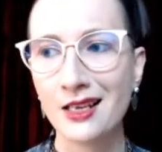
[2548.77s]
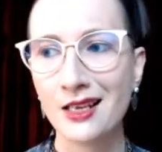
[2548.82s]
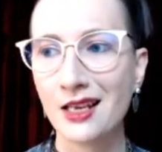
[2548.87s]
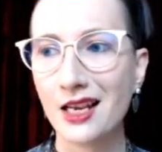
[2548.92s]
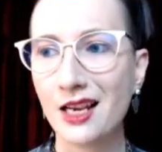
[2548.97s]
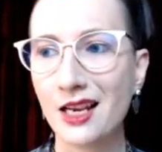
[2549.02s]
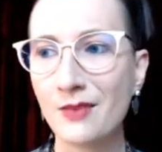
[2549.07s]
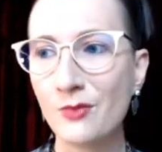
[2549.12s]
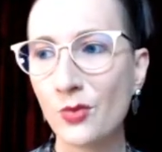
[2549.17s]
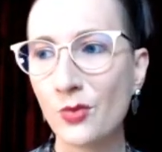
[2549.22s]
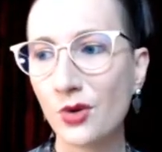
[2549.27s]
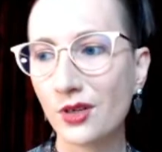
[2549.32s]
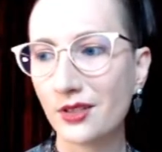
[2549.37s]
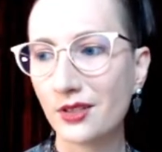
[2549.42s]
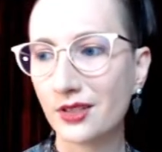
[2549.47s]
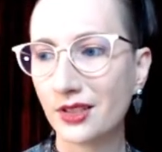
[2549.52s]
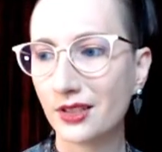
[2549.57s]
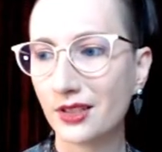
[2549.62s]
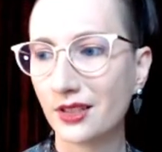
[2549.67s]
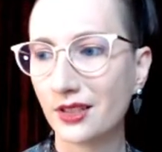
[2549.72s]
I'm more
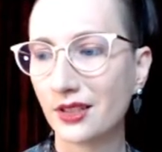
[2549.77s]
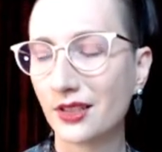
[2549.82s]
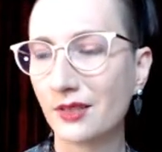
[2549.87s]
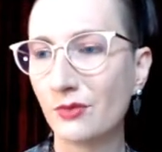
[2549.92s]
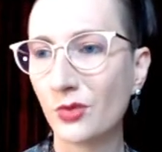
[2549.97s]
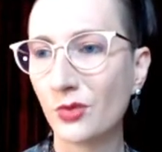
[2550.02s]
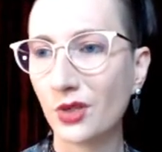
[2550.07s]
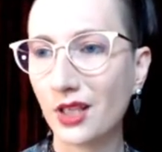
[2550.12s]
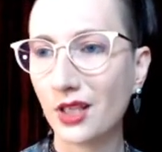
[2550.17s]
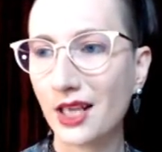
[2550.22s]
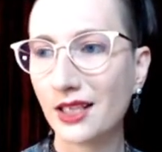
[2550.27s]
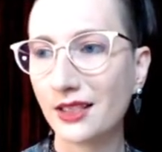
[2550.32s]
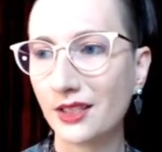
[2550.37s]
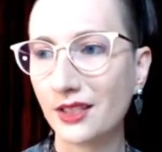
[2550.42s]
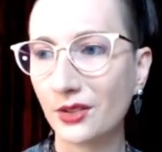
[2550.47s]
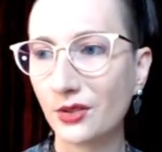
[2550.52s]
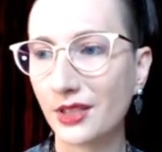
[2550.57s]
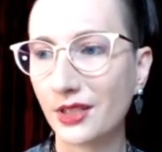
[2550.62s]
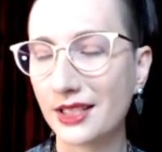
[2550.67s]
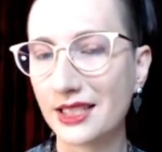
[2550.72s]
to more likely to
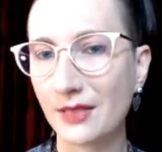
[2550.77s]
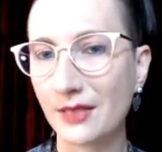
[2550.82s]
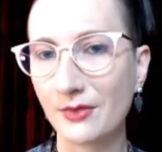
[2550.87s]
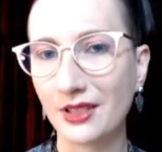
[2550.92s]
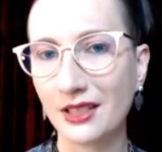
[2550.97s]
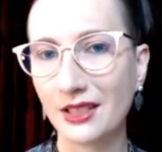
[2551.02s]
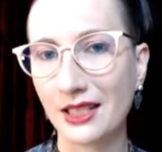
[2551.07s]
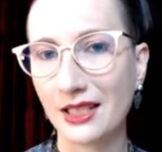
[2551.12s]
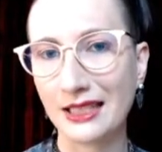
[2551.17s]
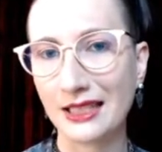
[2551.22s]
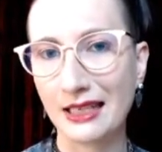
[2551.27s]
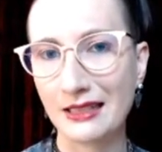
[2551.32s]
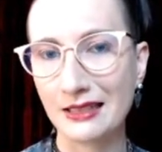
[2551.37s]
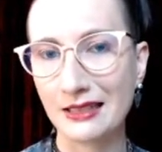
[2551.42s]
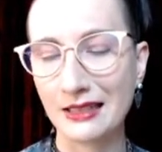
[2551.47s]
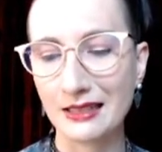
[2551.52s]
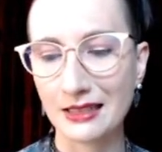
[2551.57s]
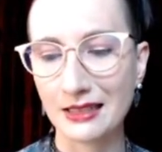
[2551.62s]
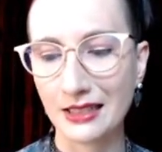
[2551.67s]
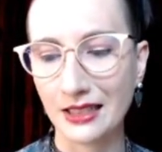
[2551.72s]
look at something like
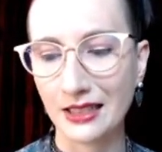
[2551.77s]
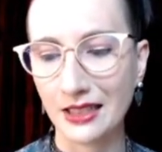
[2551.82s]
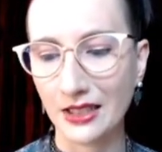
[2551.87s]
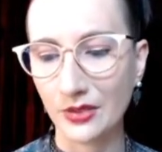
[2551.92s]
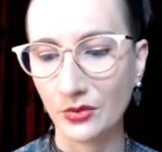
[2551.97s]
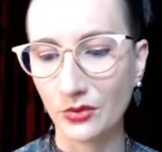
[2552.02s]
Kandinsky